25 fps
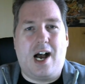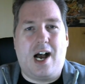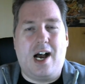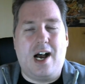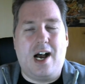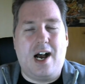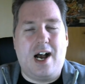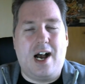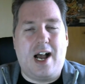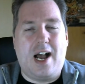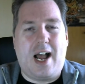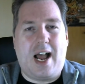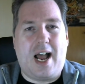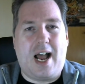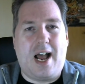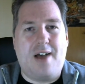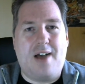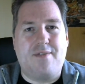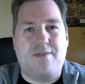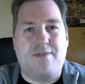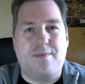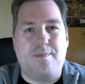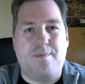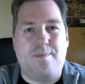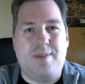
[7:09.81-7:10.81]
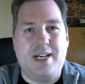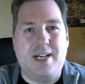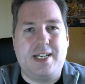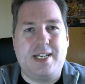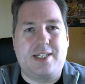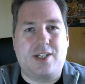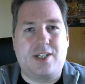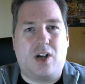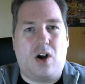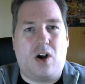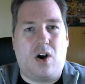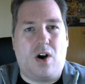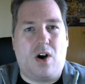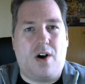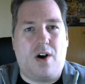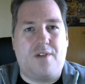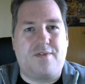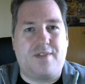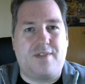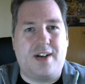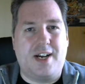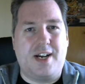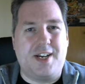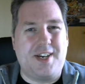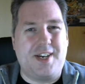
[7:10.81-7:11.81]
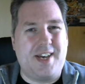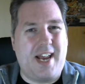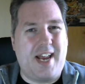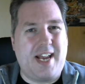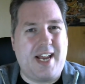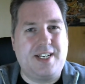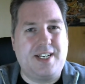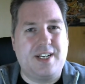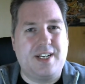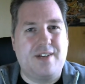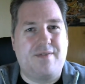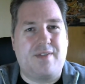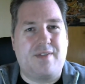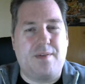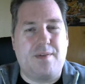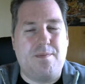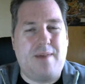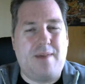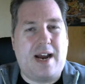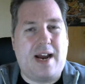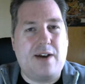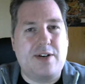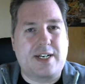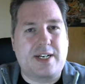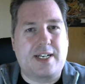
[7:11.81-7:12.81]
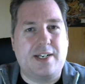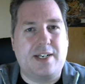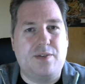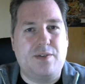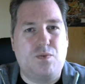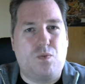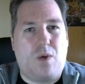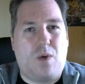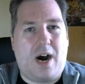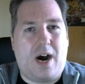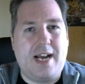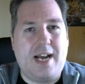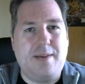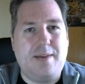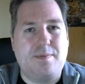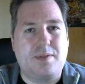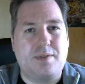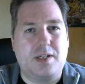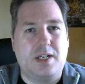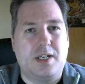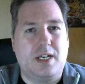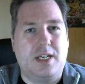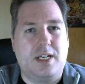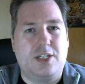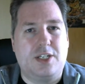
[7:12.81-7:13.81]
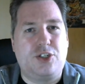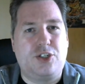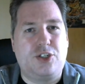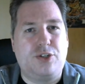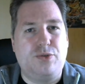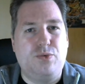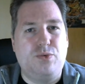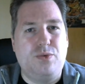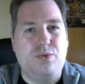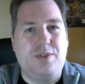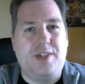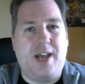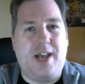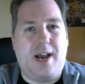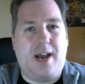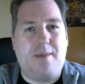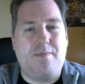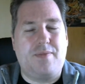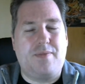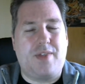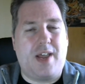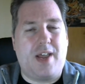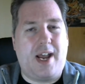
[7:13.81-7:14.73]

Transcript: have a bit of a Native American vibe to them.